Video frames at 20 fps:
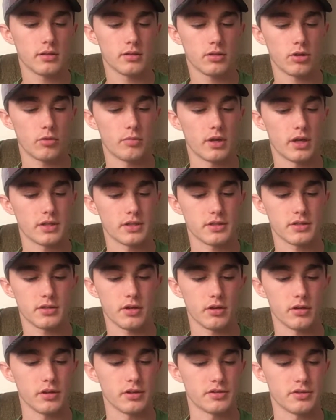told me I should
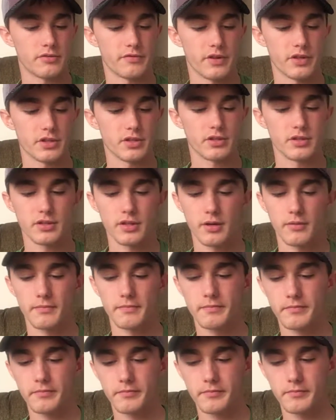start lizard fishing, so
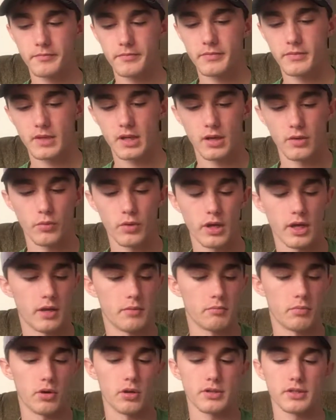went
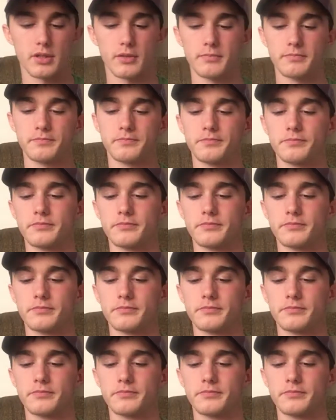ahead and bought some.